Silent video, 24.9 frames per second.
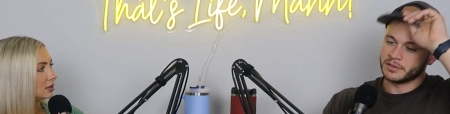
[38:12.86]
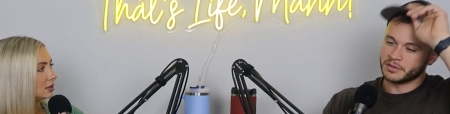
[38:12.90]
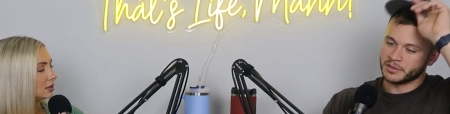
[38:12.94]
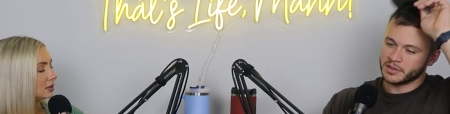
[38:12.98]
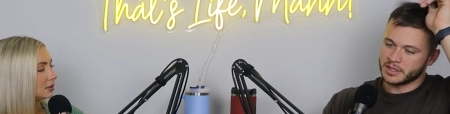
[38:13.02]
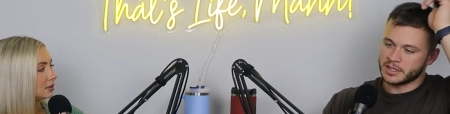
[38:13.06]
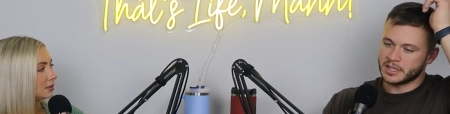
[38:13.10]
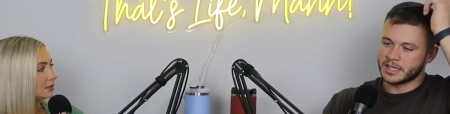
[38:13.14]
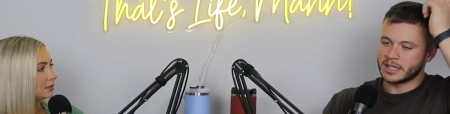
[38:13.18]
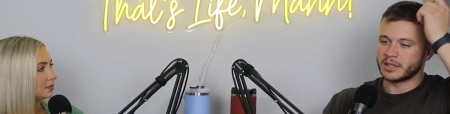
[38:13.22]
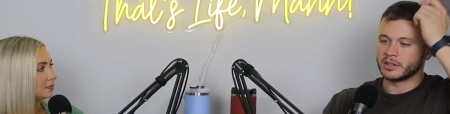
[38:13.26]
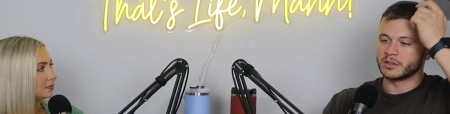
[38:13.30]

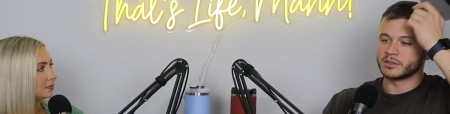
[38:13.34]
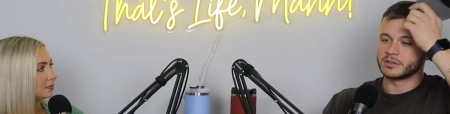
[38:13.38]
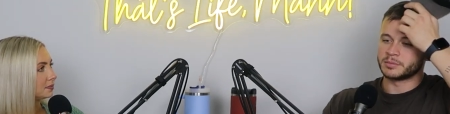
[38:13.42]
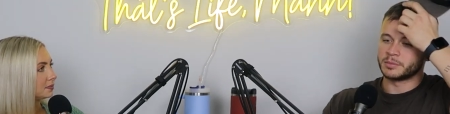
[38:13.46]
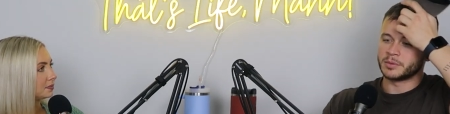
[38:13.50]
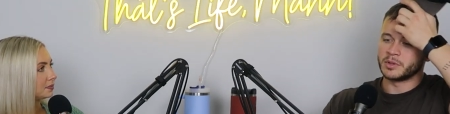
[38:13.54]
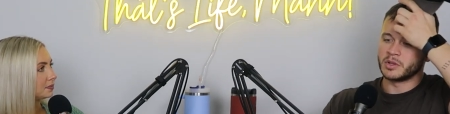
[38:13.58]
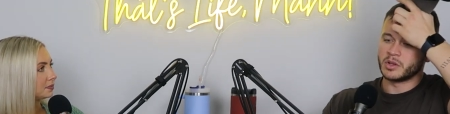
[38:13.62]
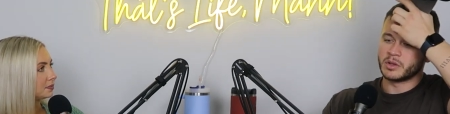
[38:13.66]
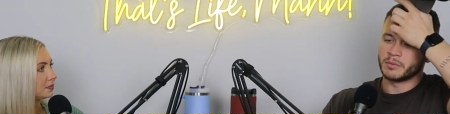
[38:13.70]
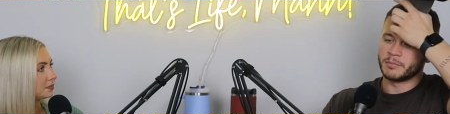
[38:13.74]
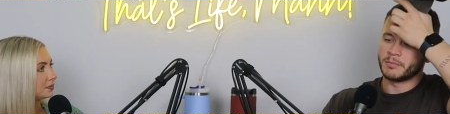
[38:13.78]
Speaker 1: different deals,
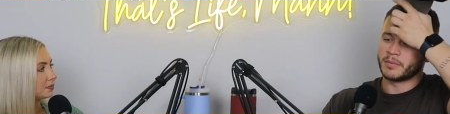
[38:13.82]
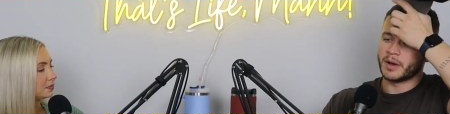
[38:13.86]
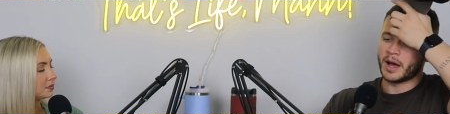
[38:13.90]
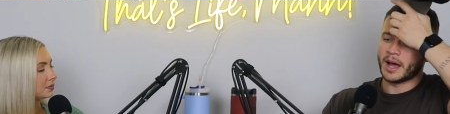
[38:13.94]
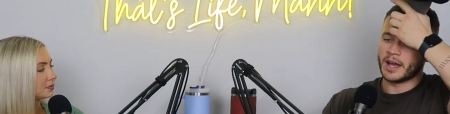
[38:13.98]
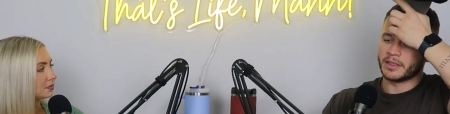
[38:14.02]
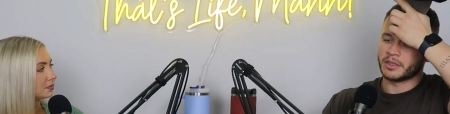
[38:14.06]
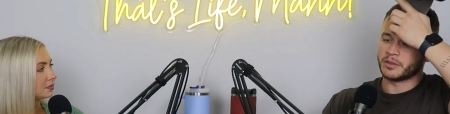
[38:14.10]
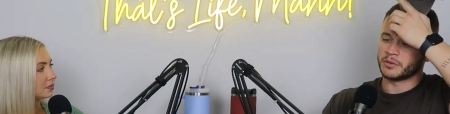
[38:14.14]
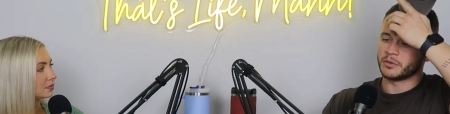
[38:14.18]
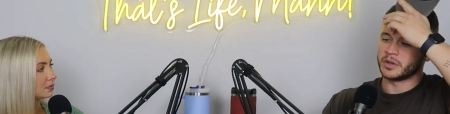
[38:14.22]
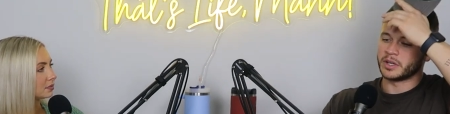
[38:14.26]
but you can
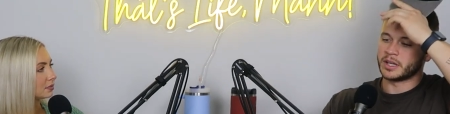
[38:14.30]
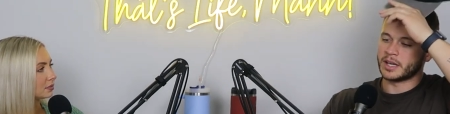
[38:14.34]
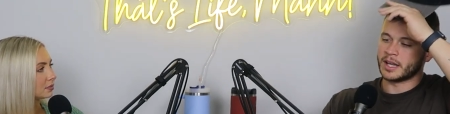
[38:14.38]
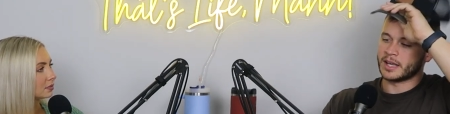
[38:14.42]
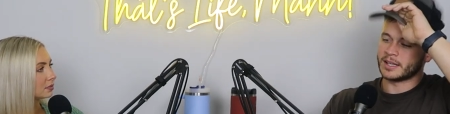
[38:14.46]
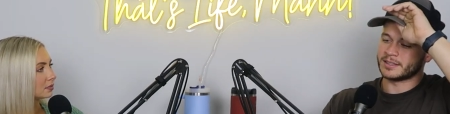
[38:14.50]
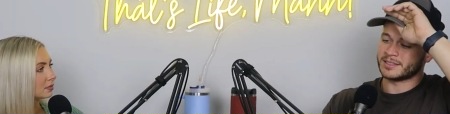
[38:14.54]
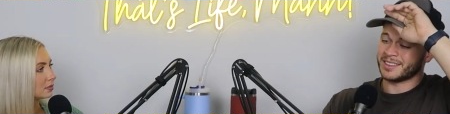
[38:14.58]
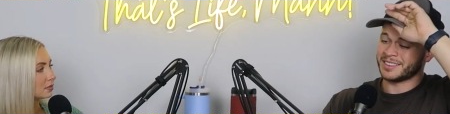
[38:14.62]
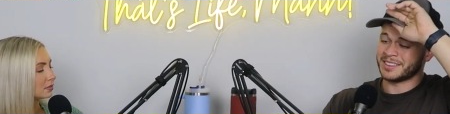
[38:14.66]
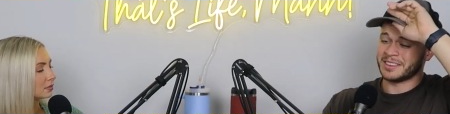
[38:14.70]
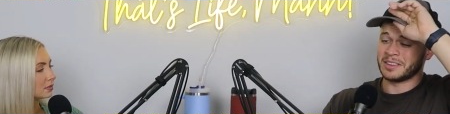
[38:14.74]
buy three
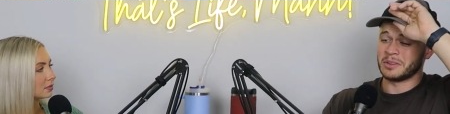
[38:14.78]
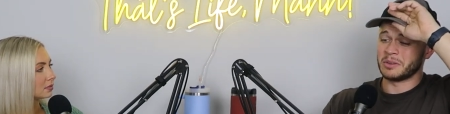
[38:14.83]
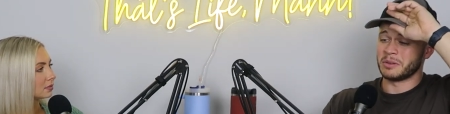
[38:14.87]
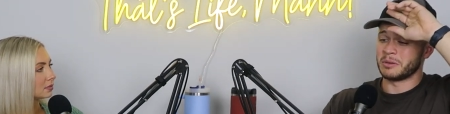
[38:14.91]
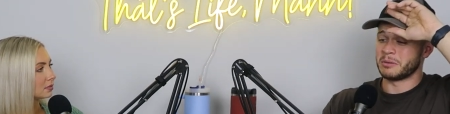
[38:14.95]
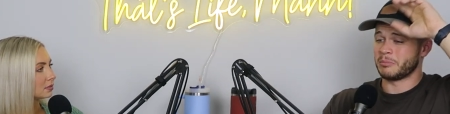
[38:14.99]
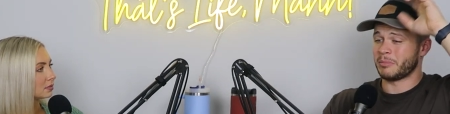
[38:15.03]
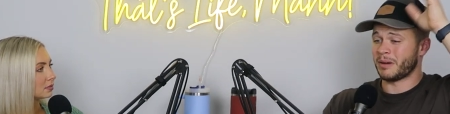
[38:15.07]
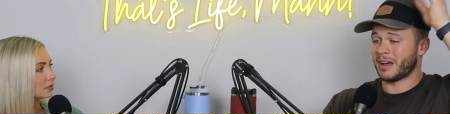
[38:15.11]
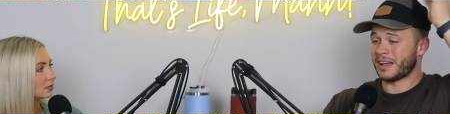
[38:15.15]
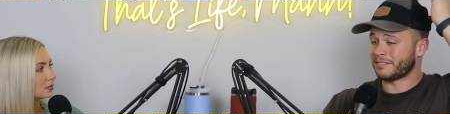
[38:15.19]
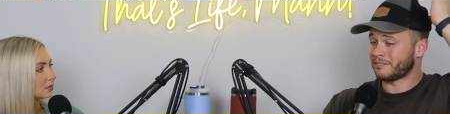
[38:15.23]
days. I think
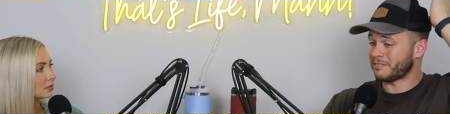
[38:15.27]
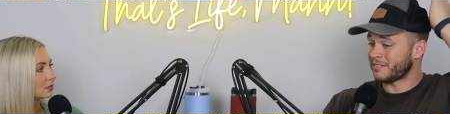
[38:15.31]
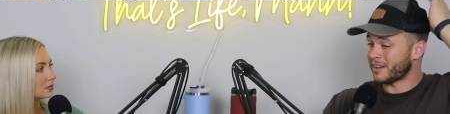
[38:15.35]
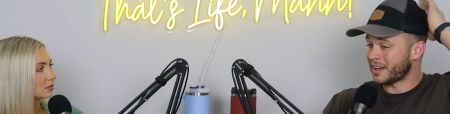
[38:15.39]
you can buy